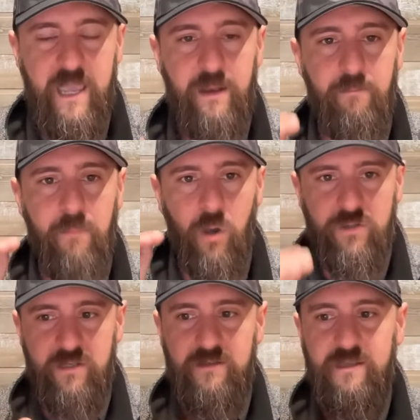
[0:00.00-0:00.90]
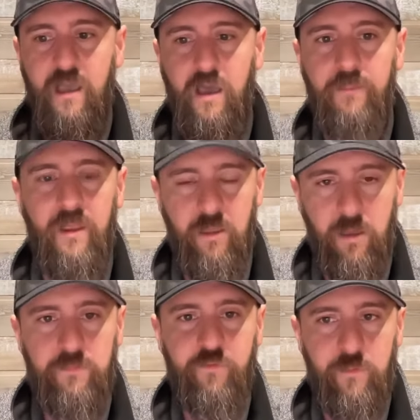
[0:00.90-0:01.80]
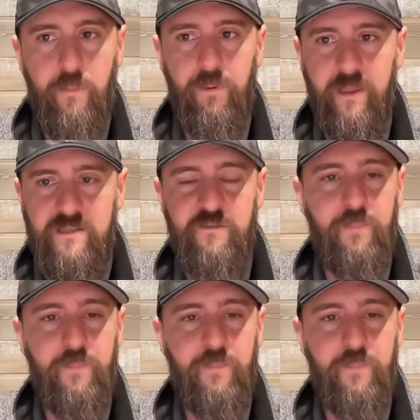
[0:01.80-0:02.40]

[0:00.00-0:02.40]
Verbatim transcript: and most of the time it comes from a place of